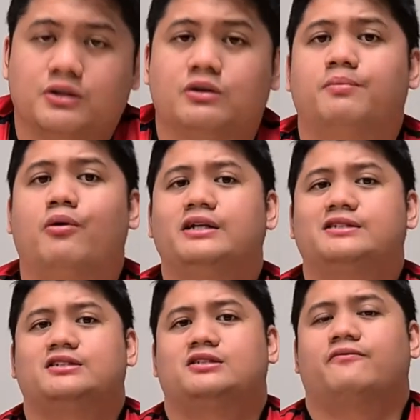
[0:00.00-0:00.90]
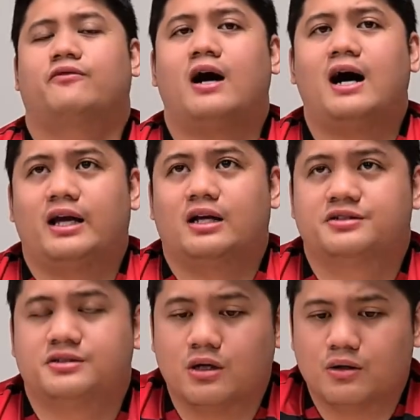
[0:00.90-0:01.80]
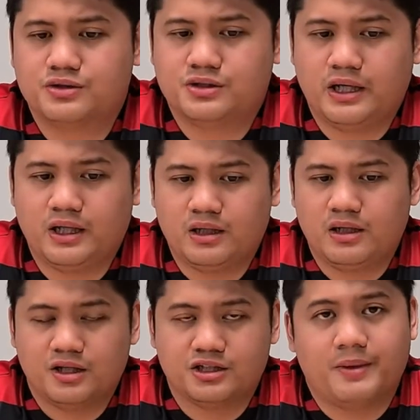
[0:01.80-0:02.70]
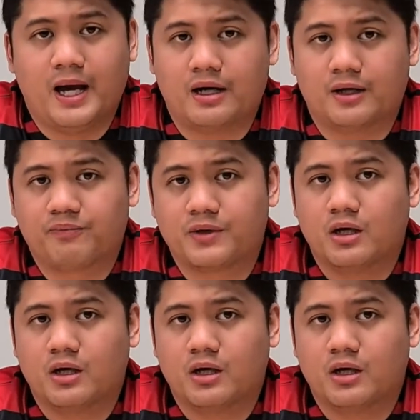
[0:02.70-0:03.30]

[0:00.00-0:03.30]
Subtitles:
So the point system for IELTS goes in this manner.